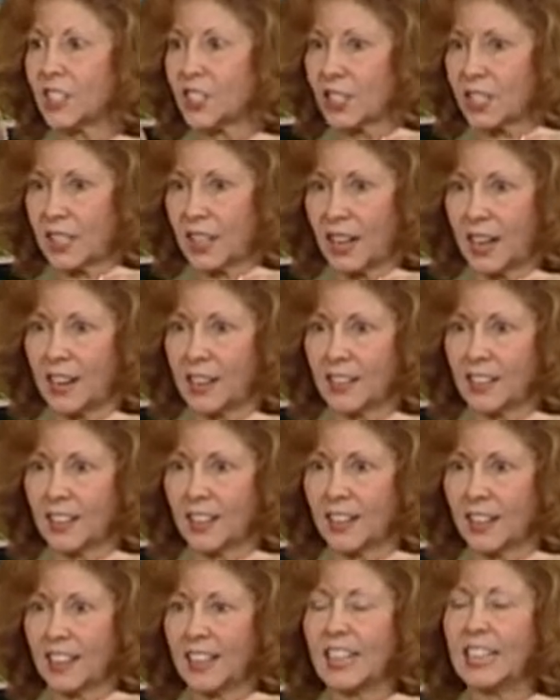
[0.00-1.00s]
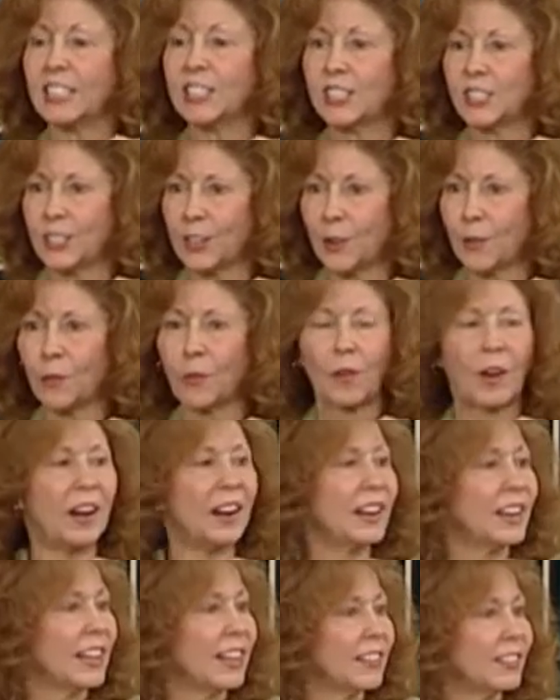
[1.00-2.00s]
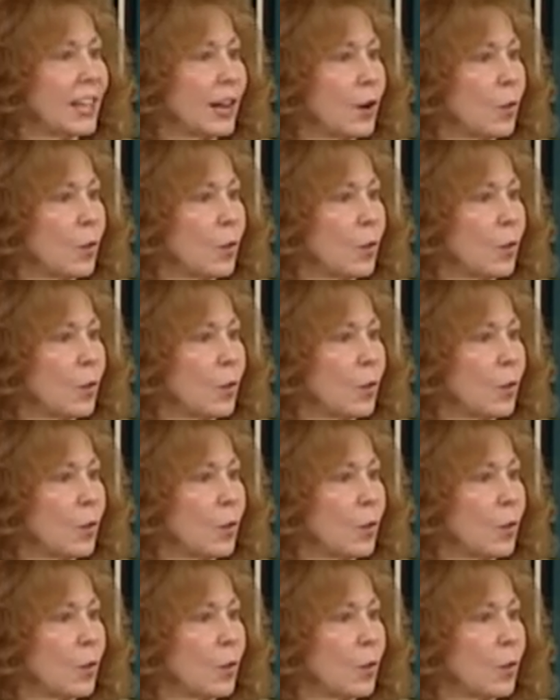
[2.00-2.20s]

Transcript: state is different than